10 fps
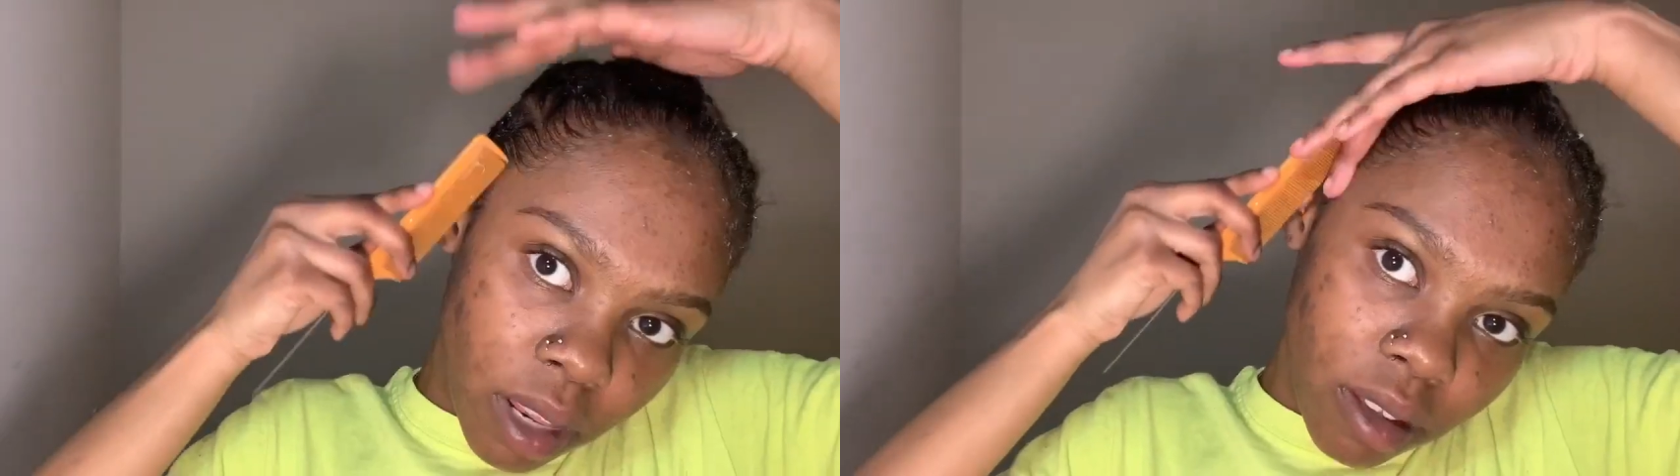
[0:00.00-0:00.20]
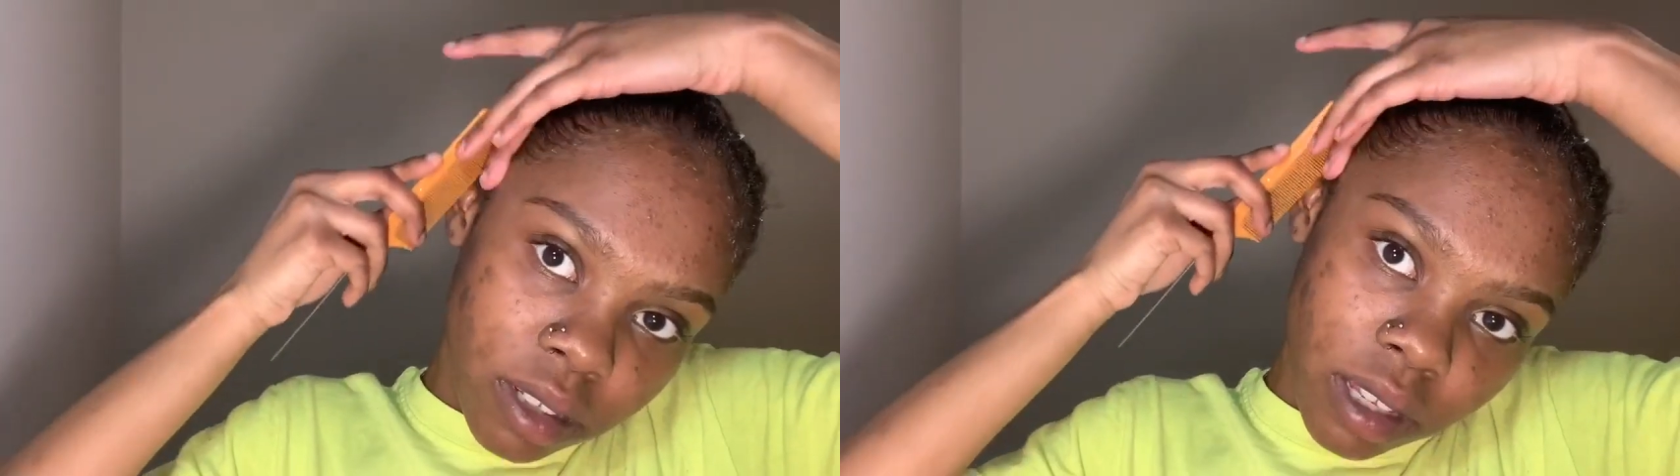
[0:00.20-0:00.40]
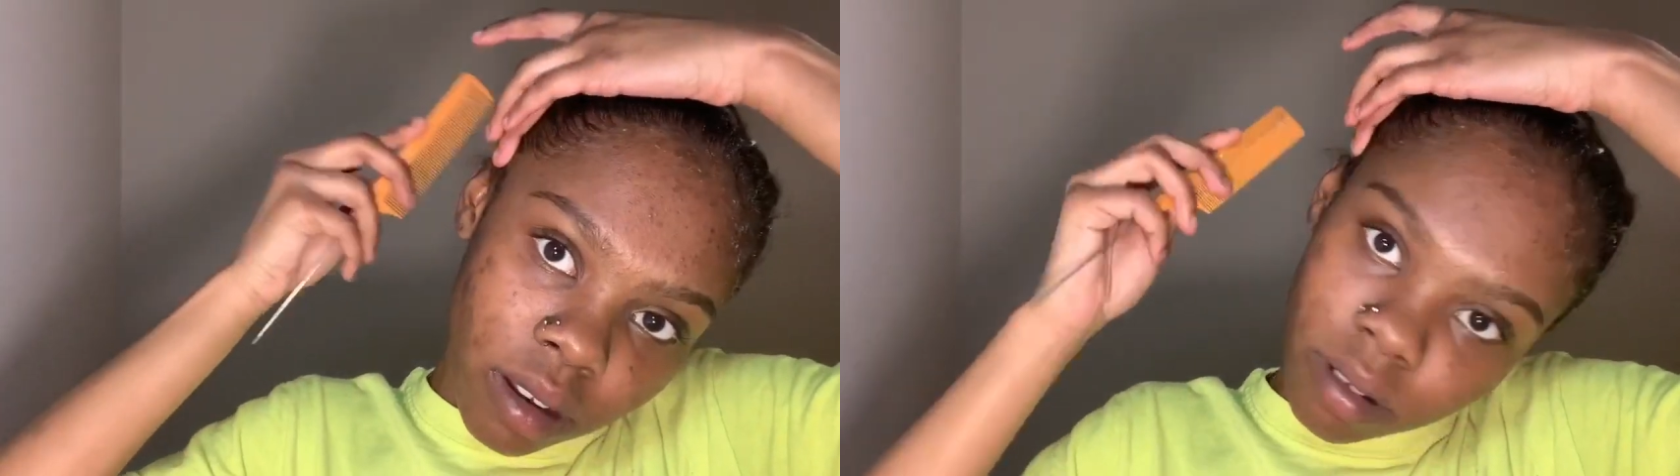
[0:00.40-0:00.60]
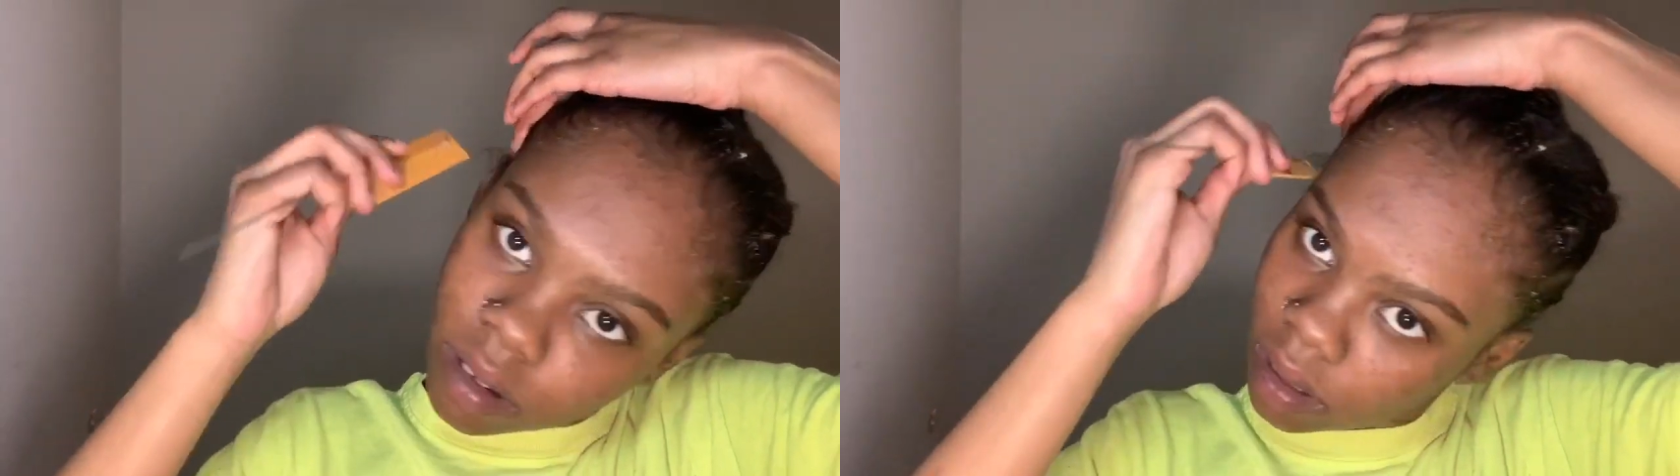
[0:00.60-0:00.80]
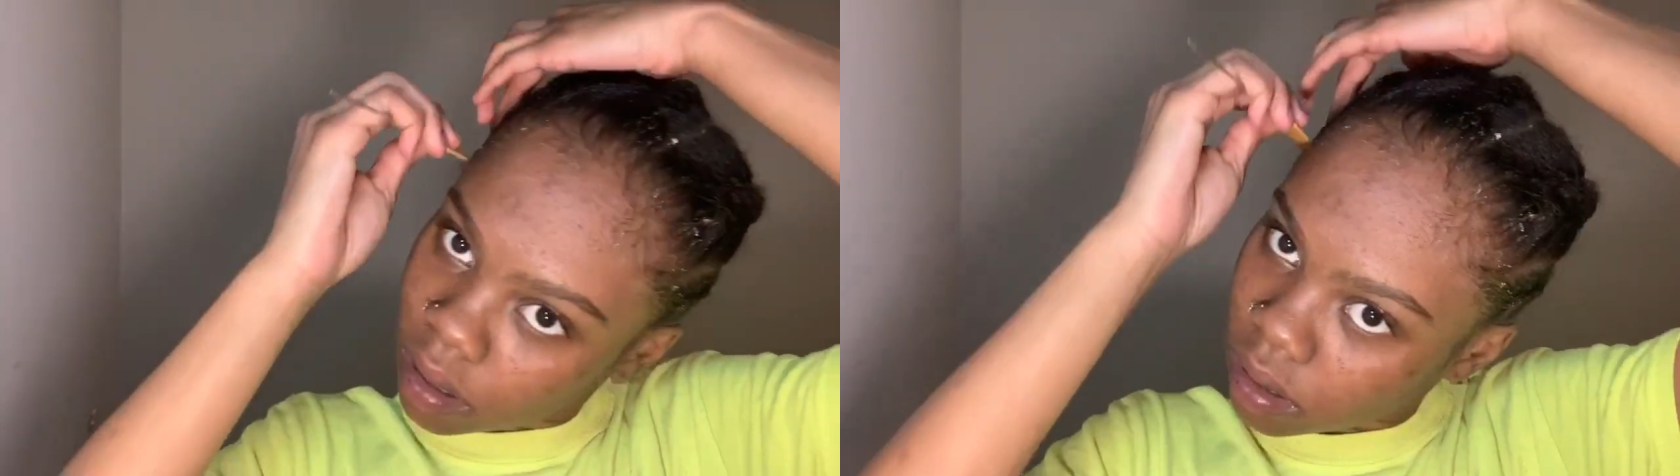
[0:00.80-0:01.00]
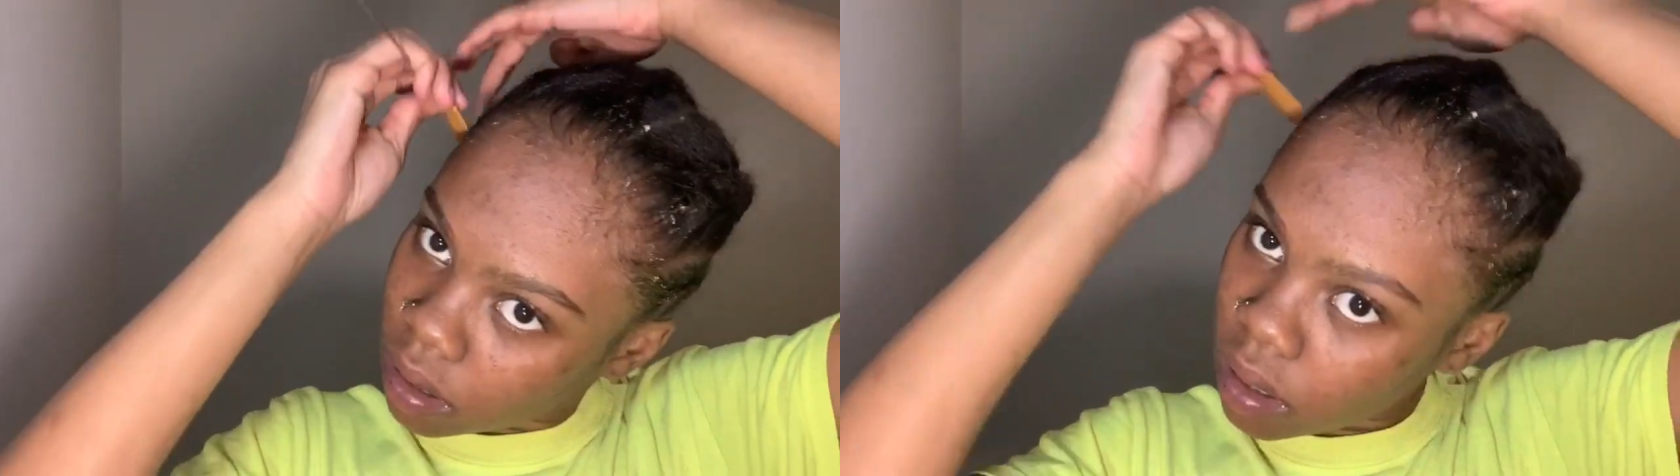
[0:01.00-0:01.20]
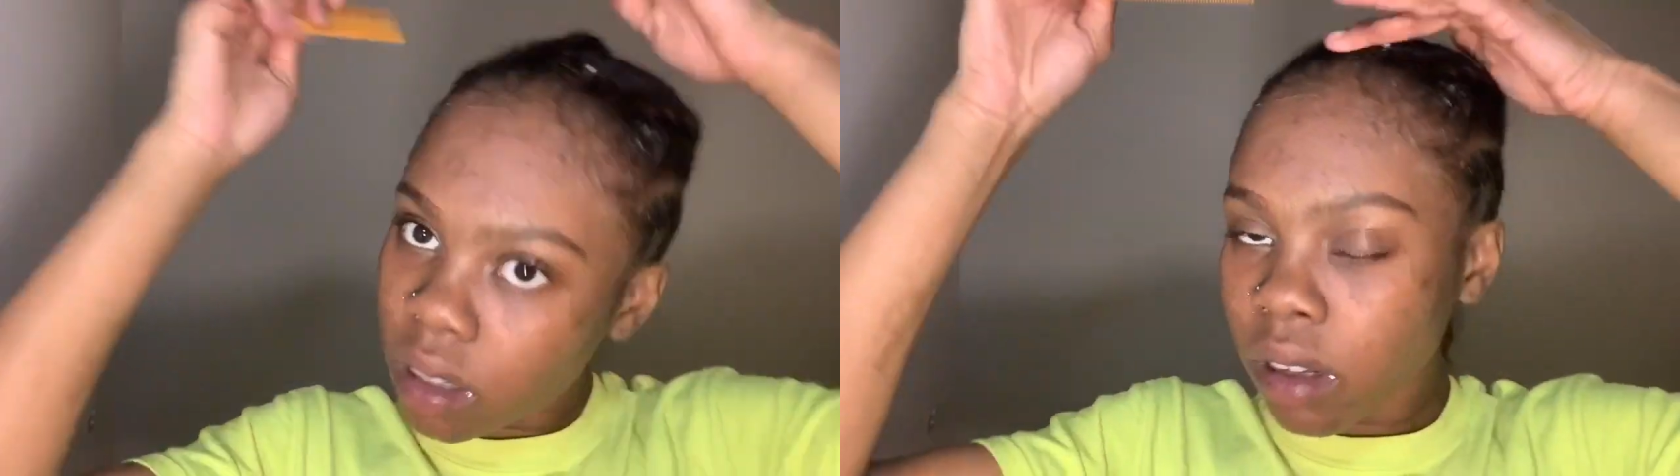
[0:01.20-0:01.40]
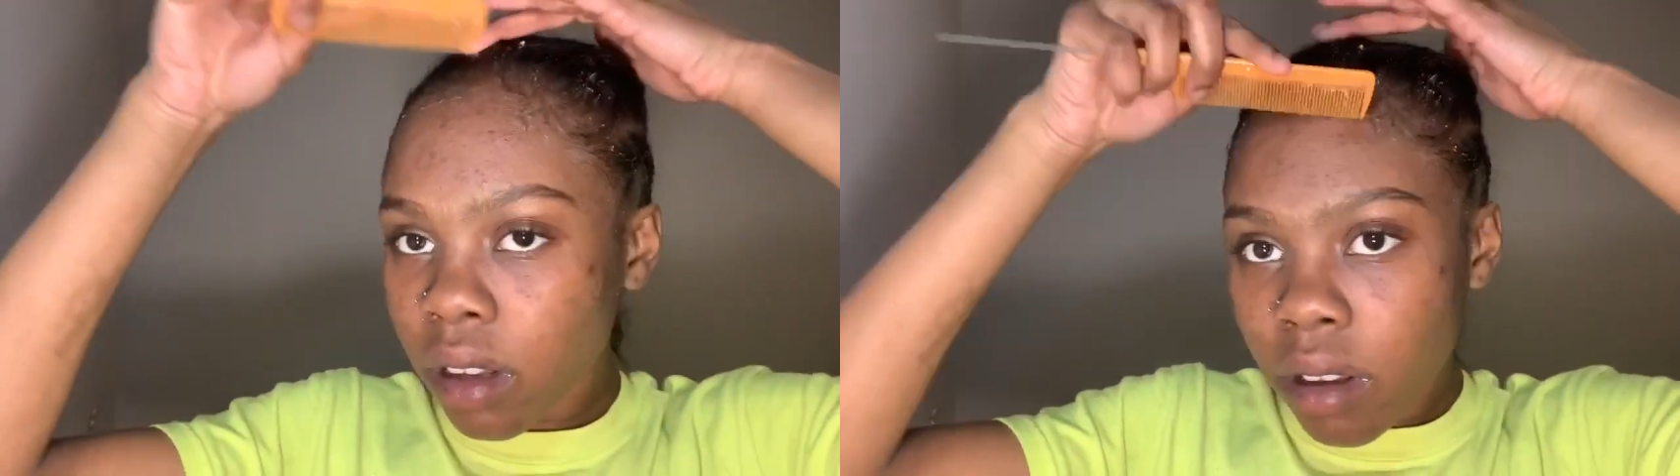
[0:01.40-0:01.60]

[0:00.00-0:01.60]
went in with some eco styler